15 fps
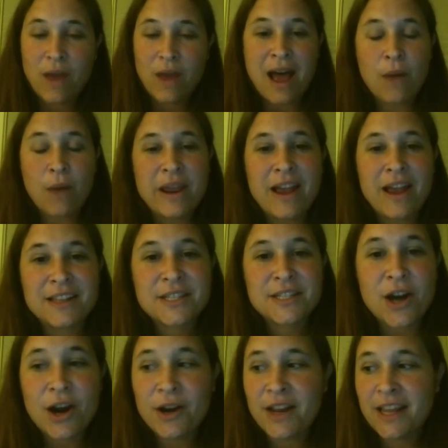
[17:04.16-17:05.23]
how we got
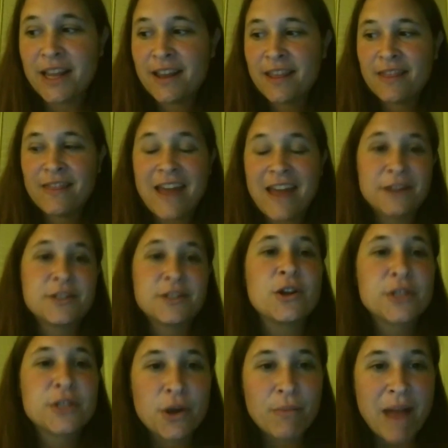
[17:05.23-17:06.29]
started. That is
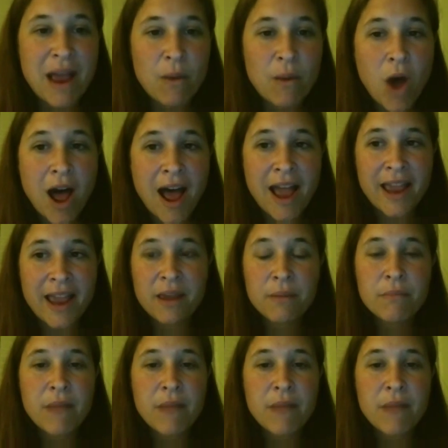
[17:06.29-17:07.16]
also my why.